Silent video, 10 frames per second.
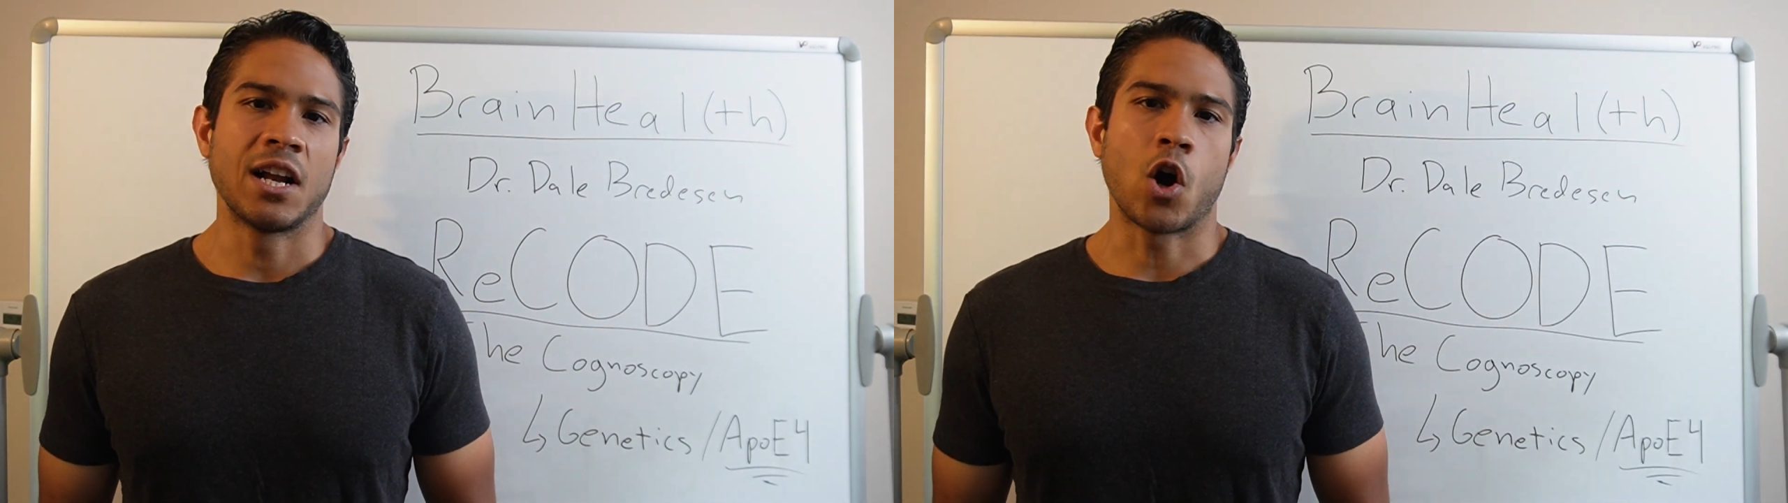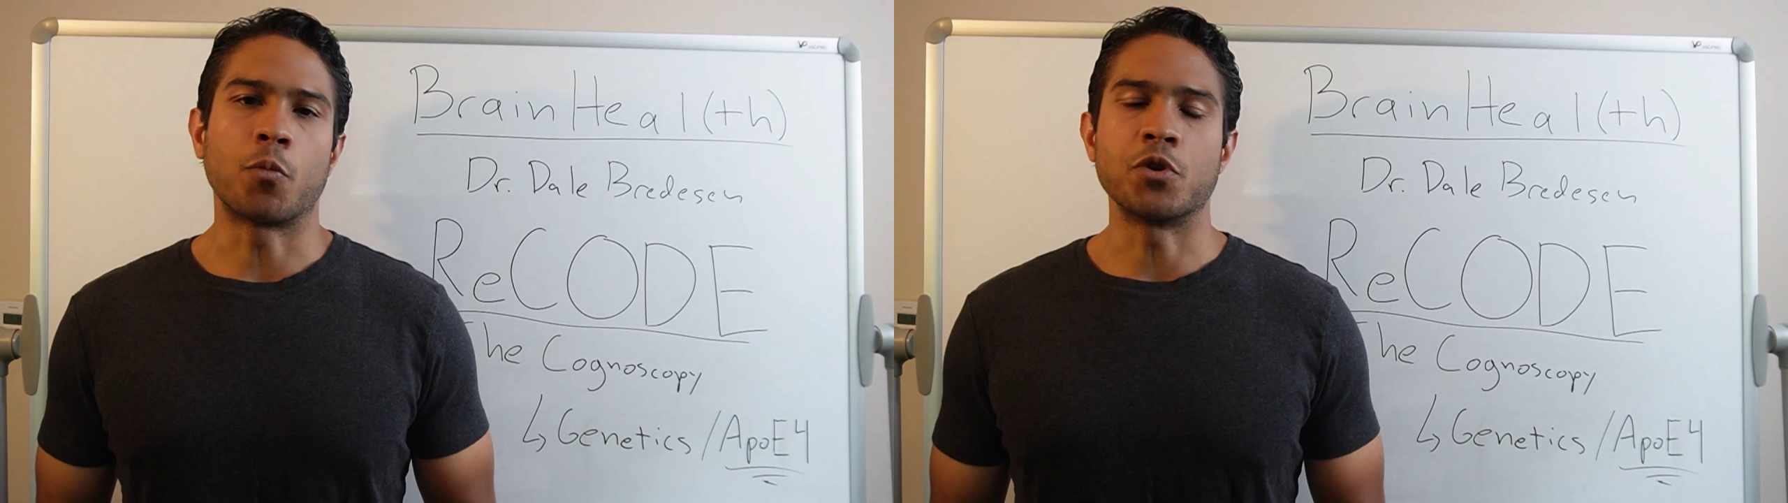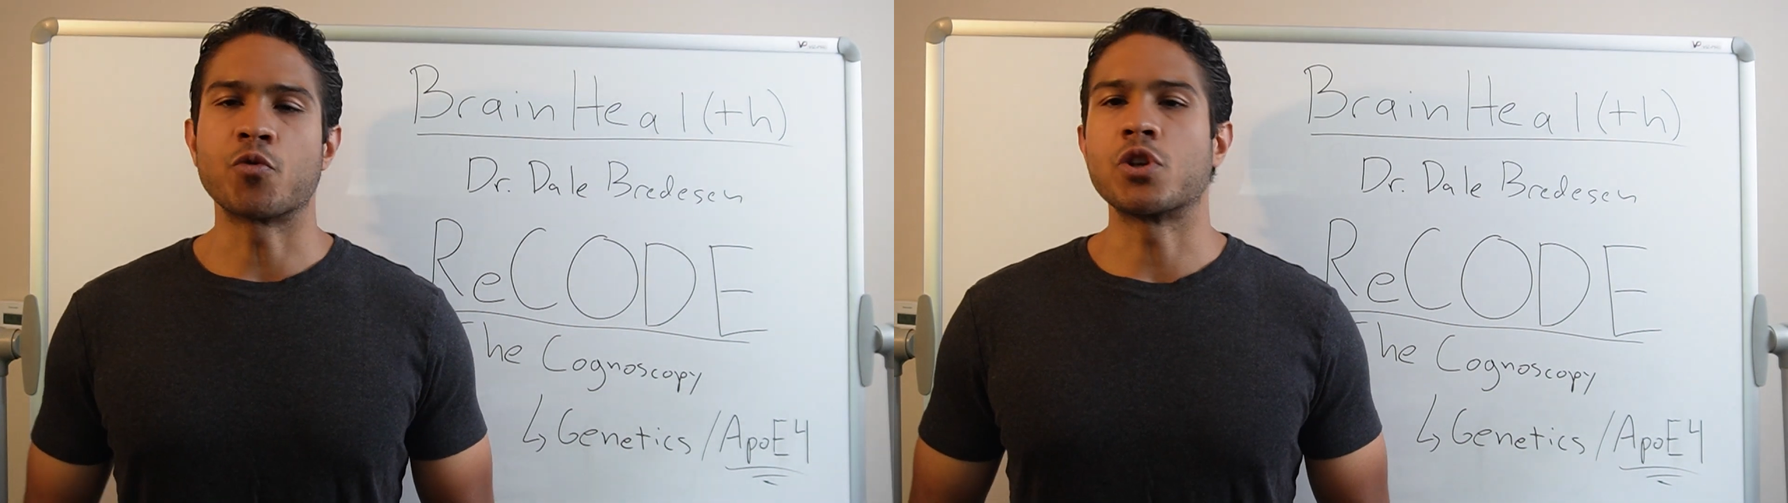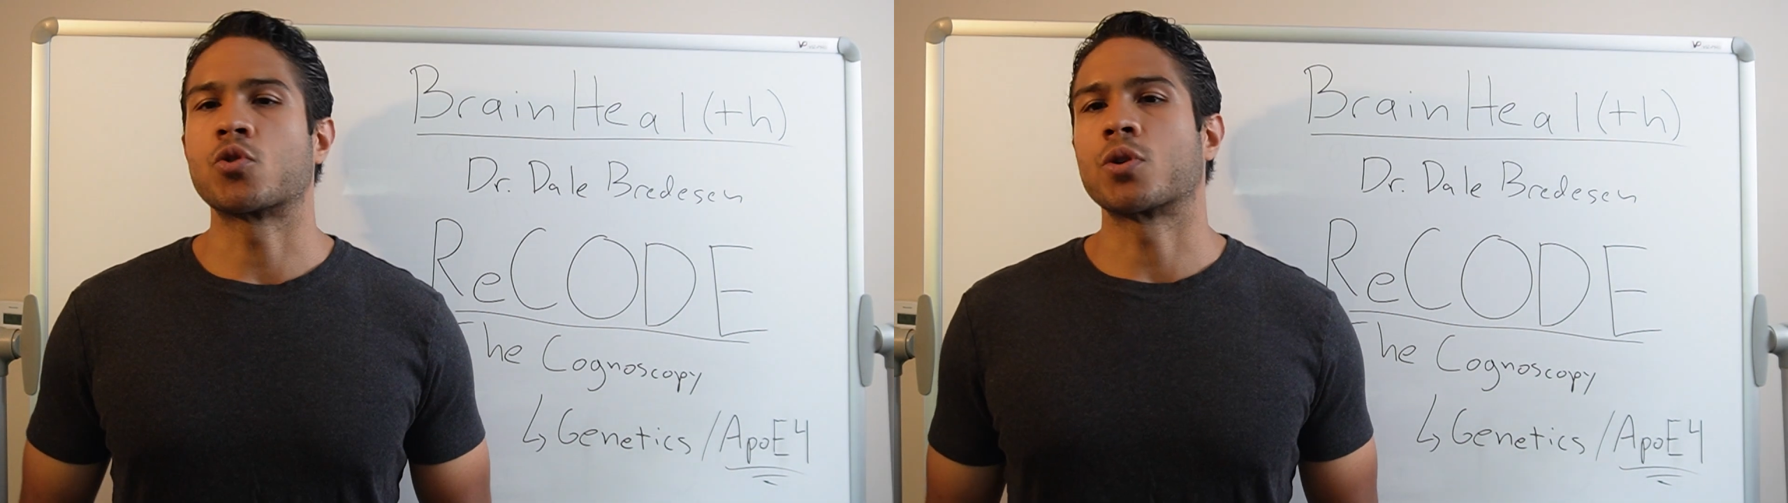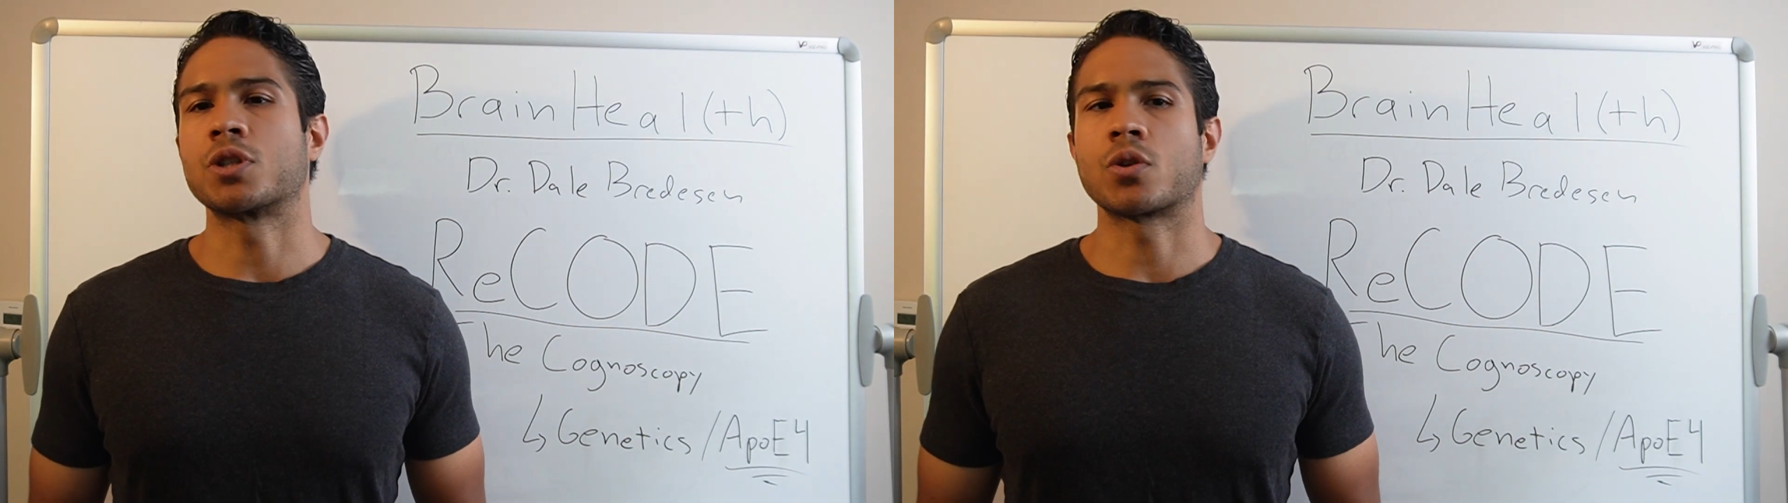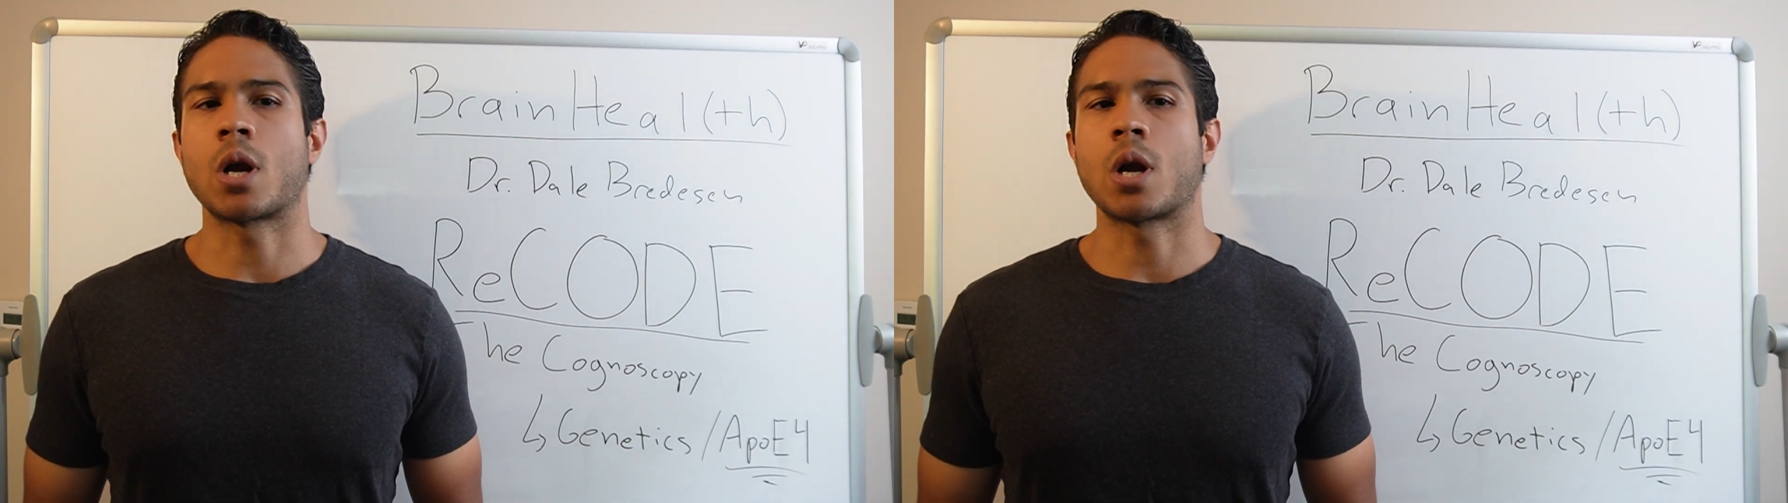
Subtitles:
Hope these resources are